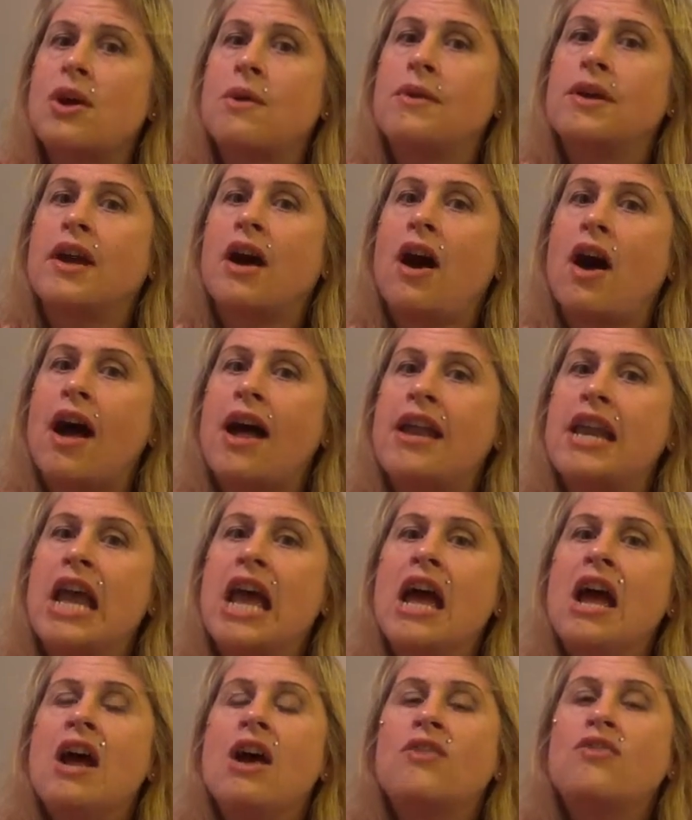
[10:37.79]
going on
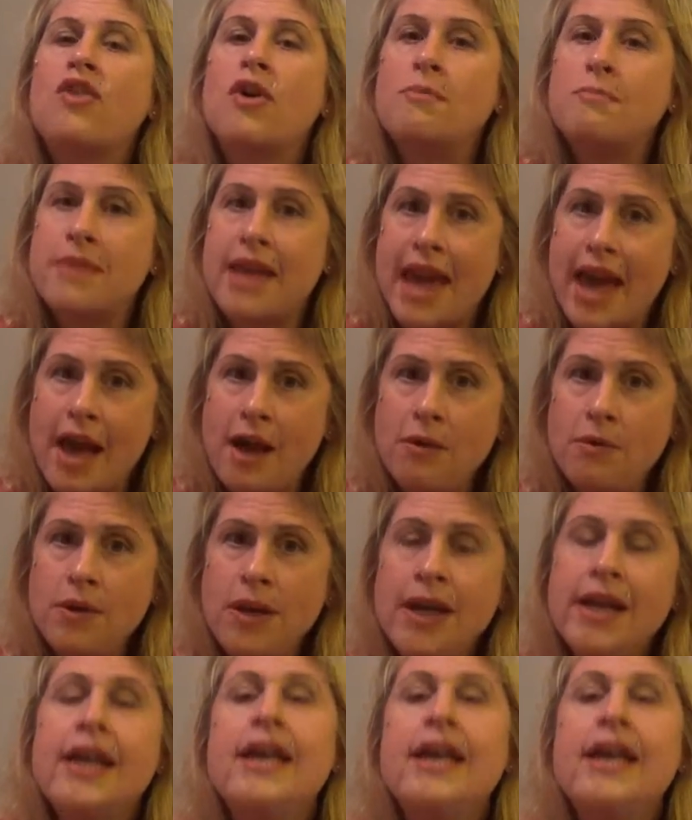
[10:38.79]
from now